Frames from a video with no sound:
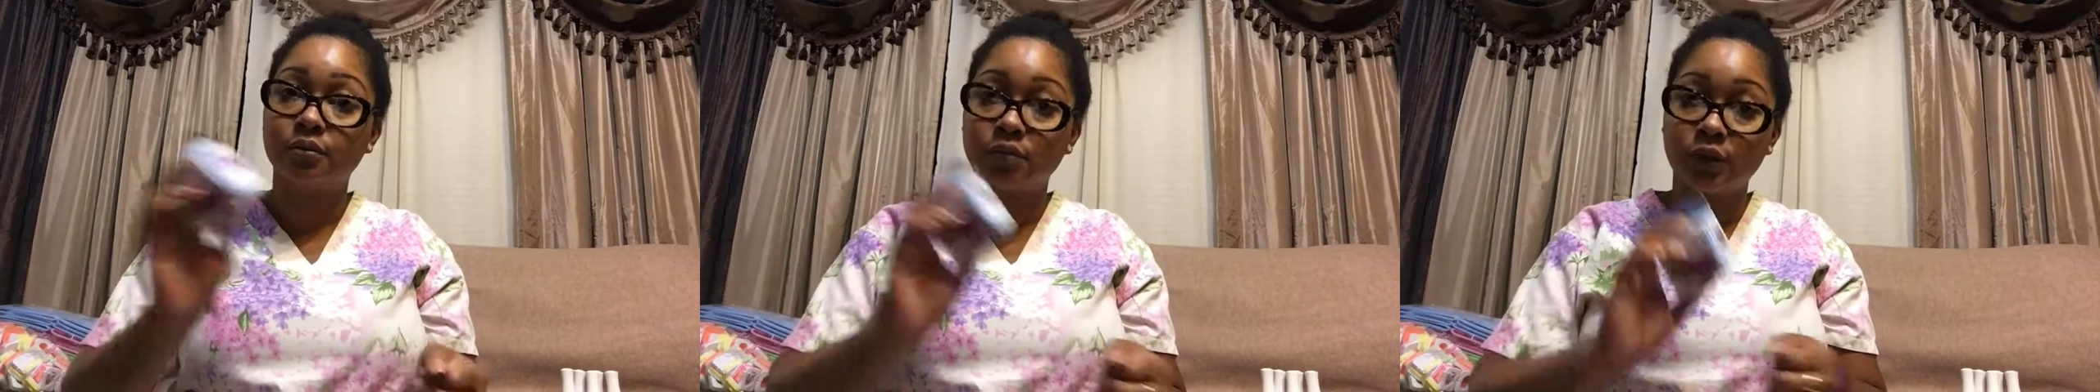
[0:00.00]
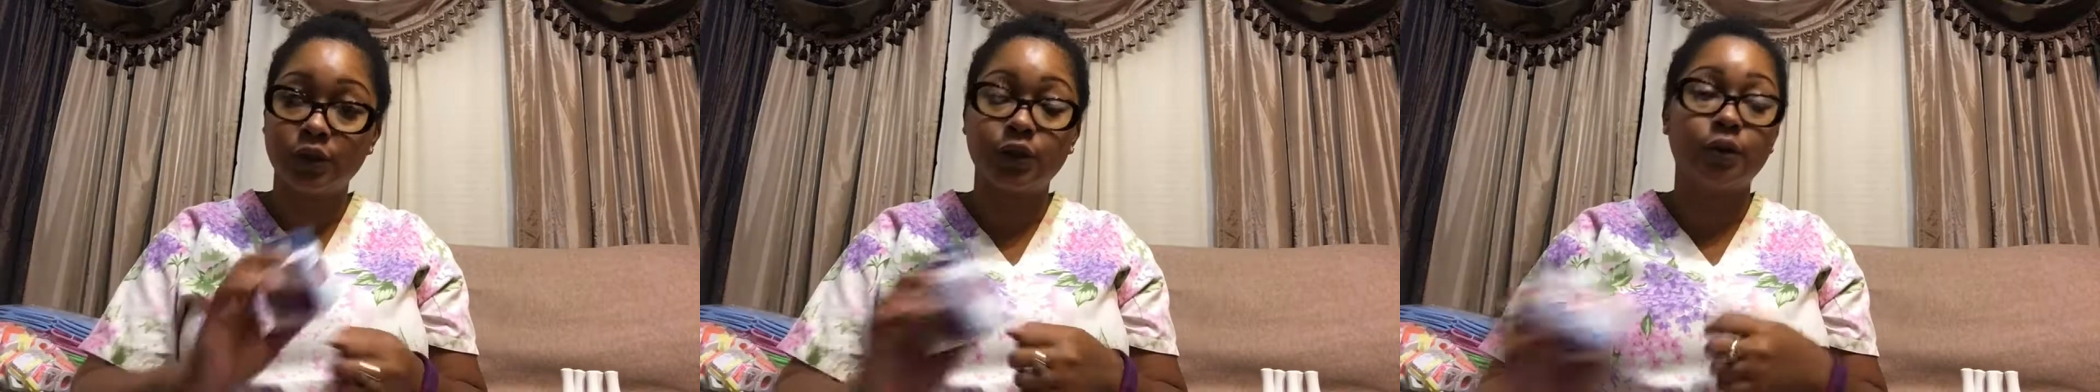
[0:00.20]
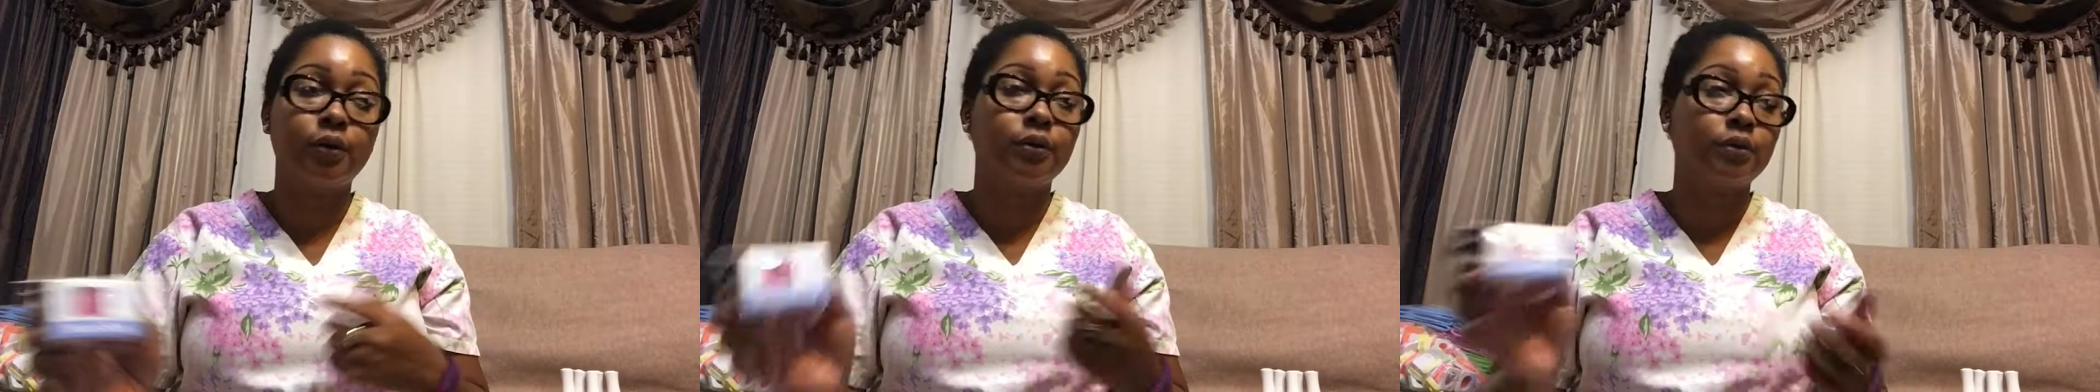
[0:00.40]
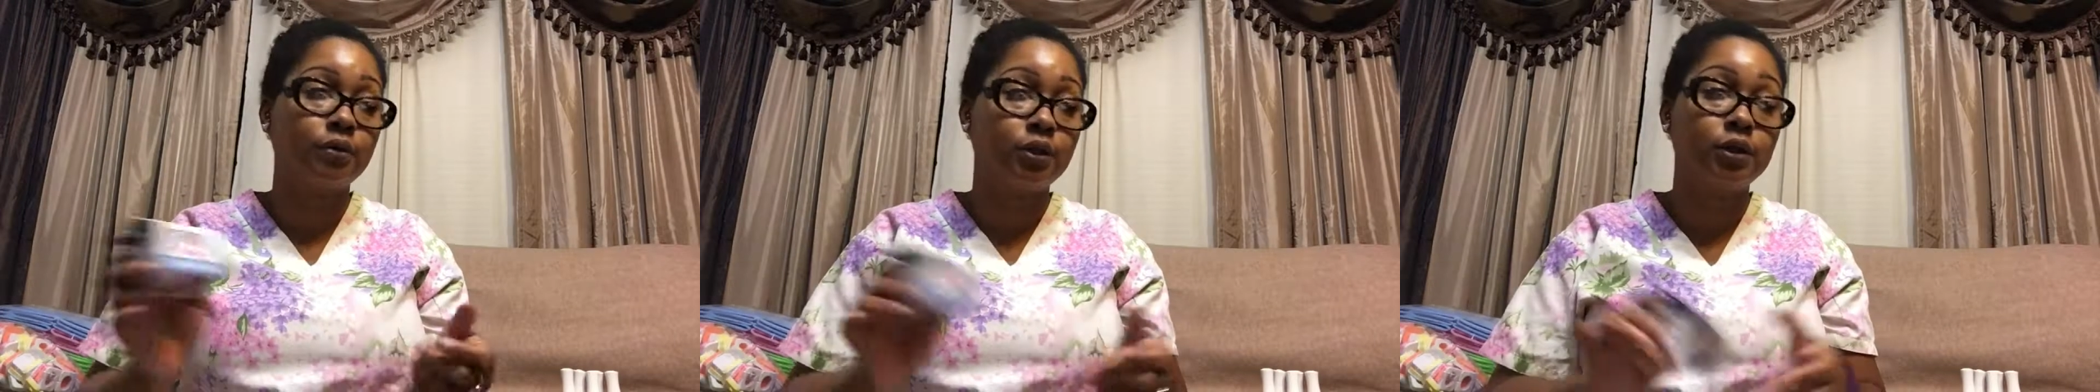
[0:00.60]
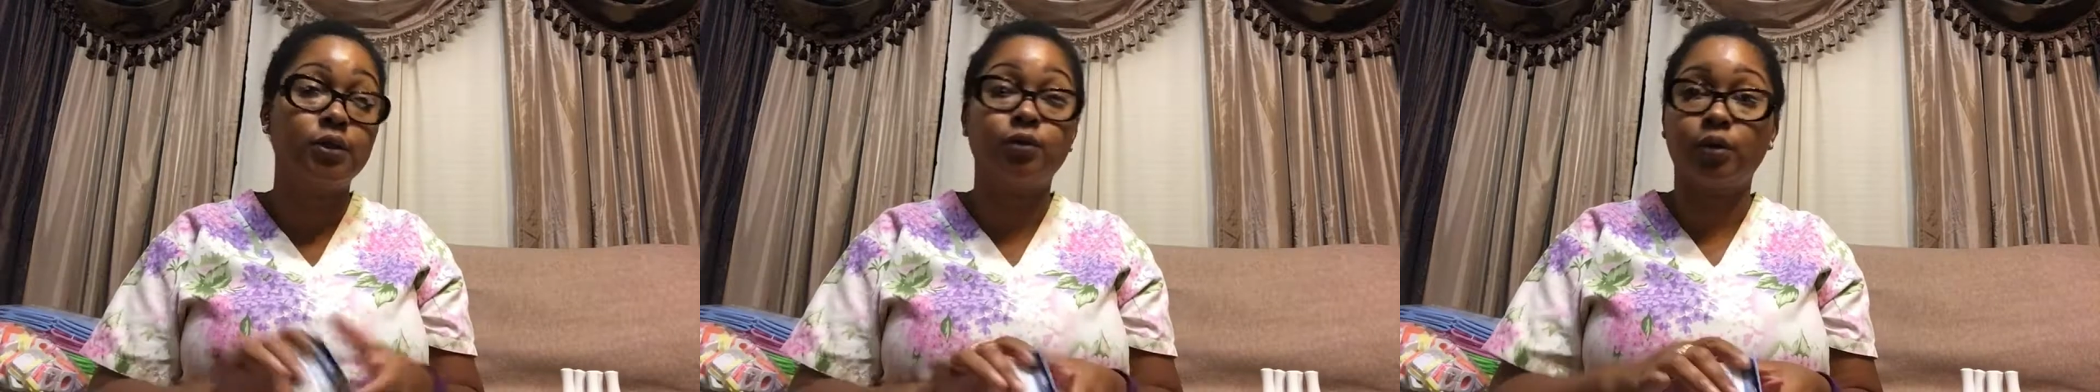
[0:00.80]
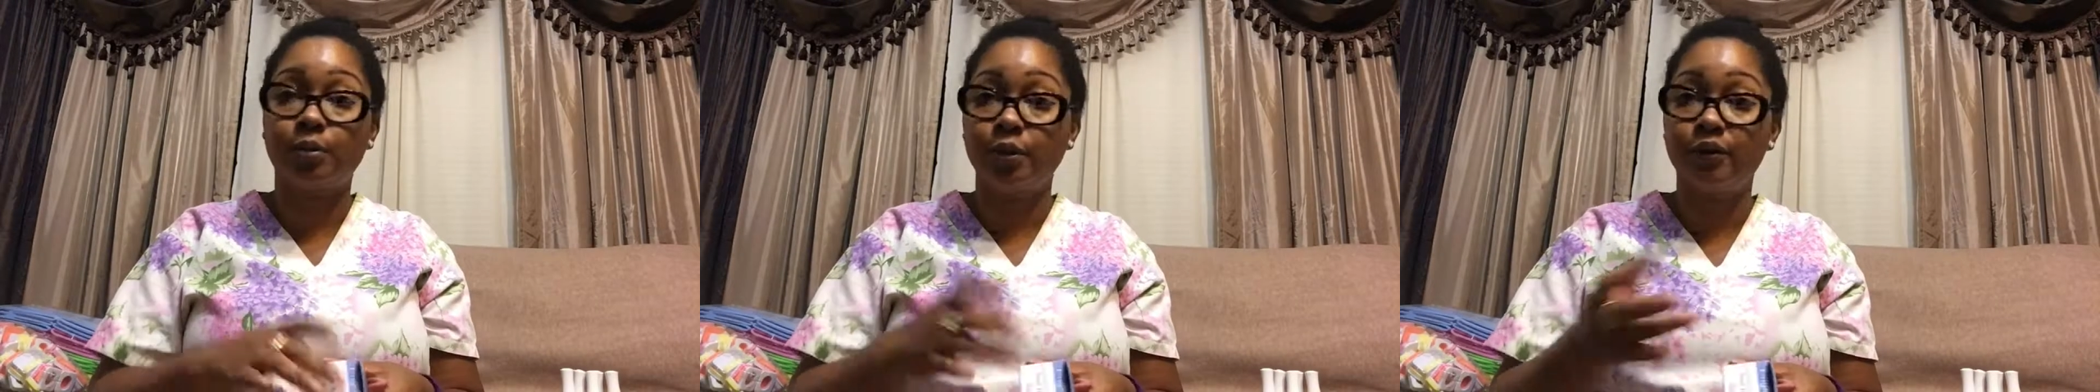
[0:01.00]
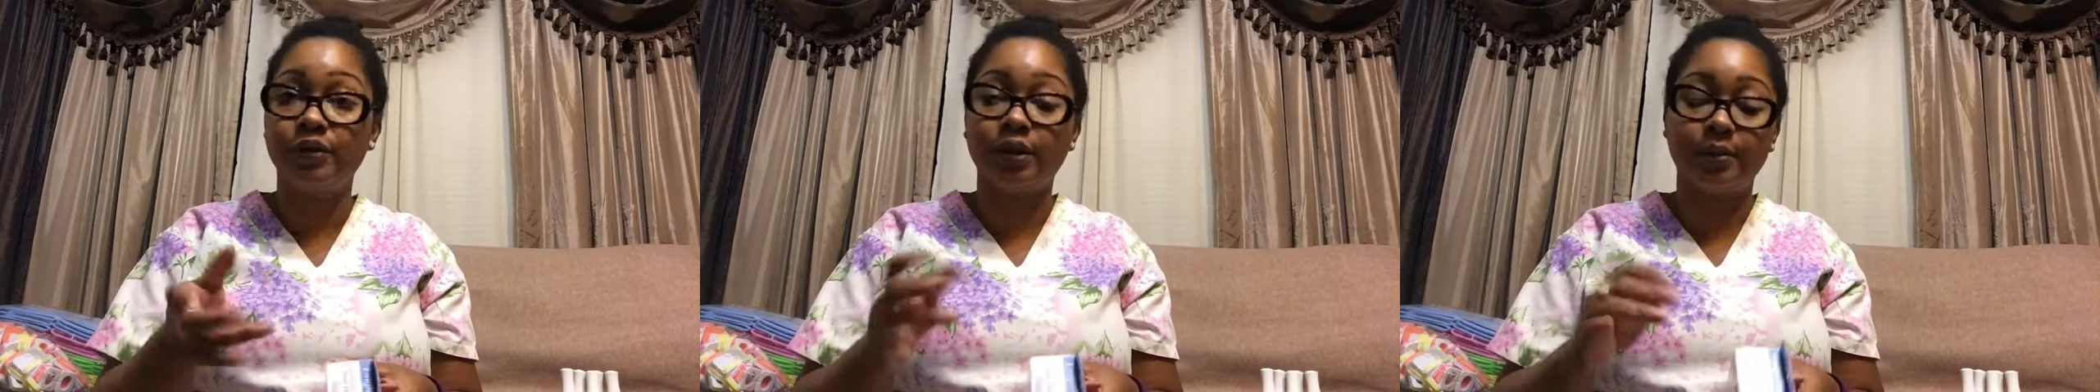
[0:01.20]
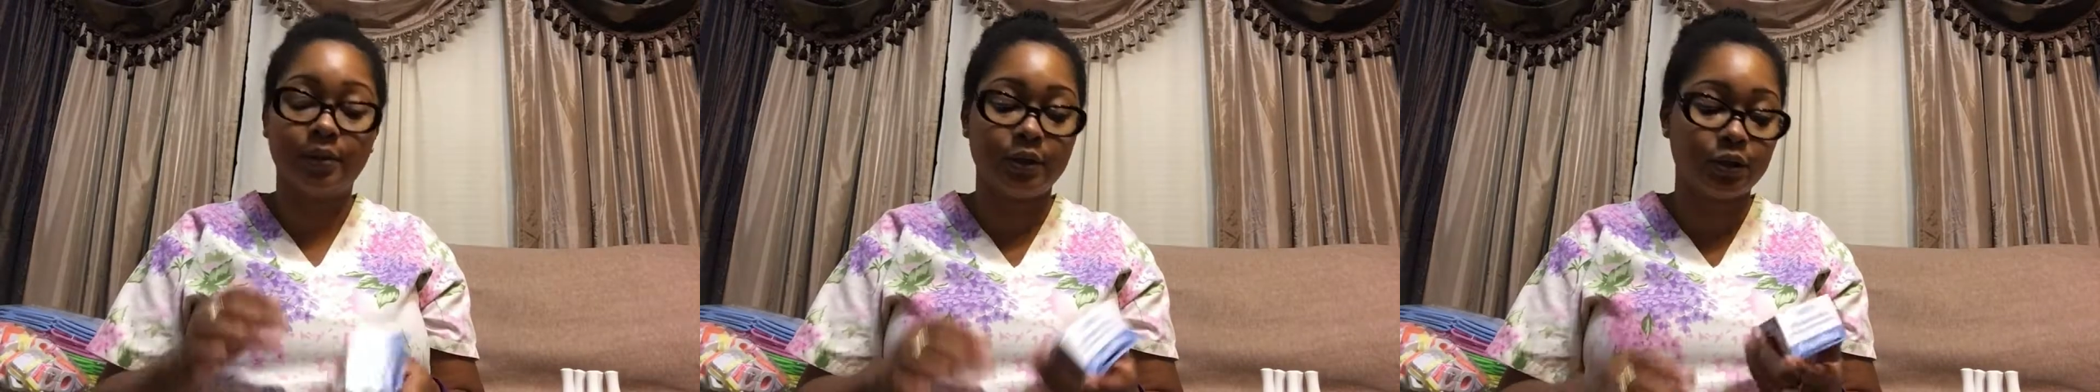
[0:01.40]
so to remove
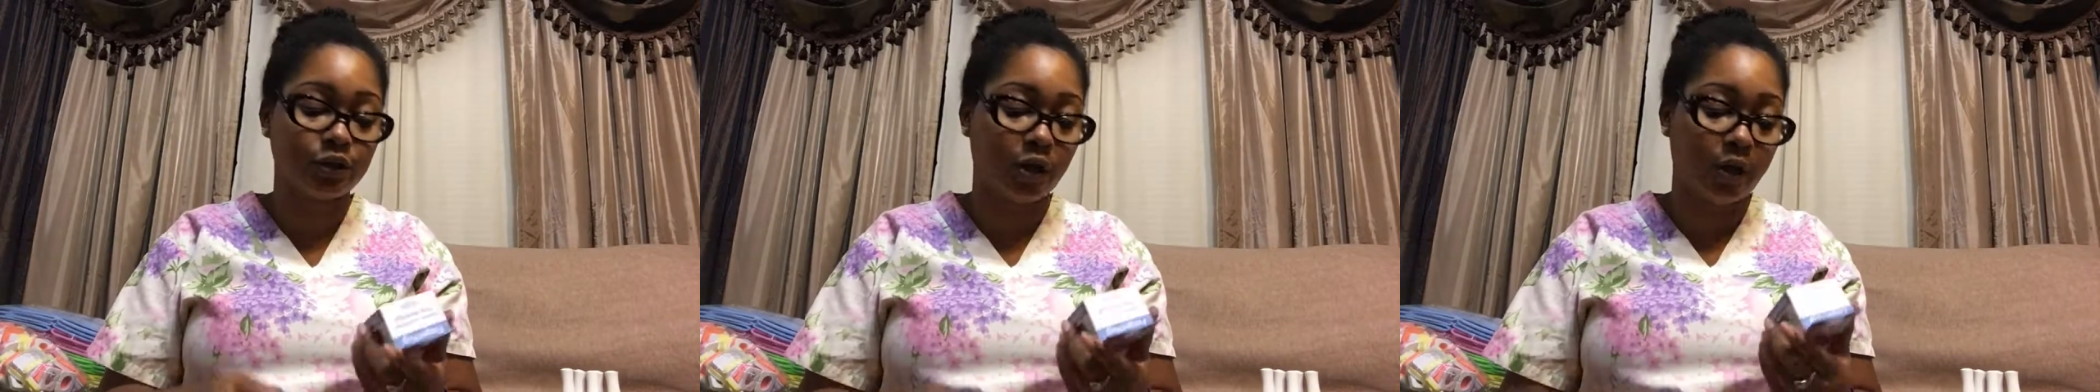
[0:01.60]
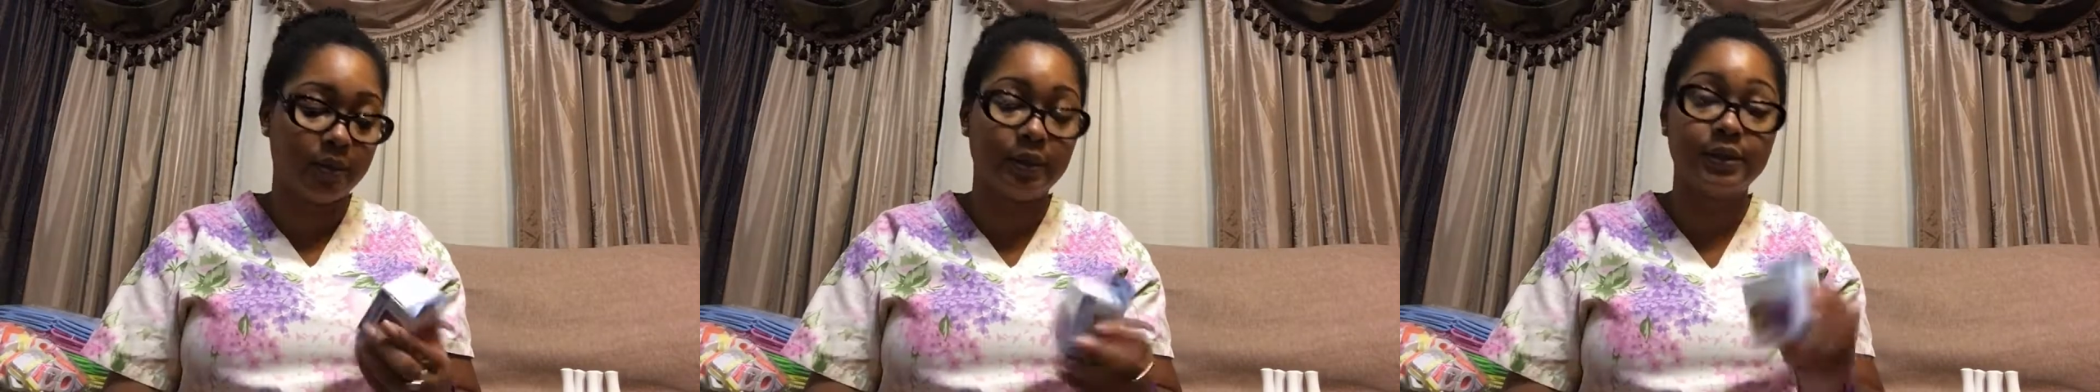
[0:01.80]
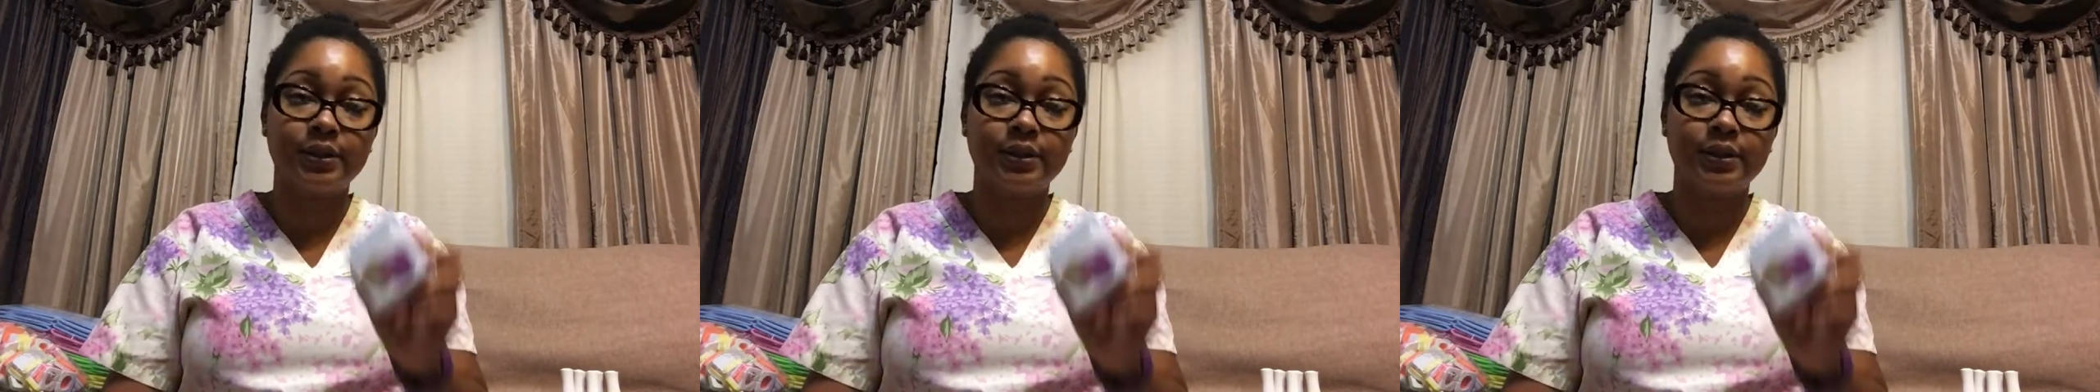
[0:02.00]
some of the sharpness.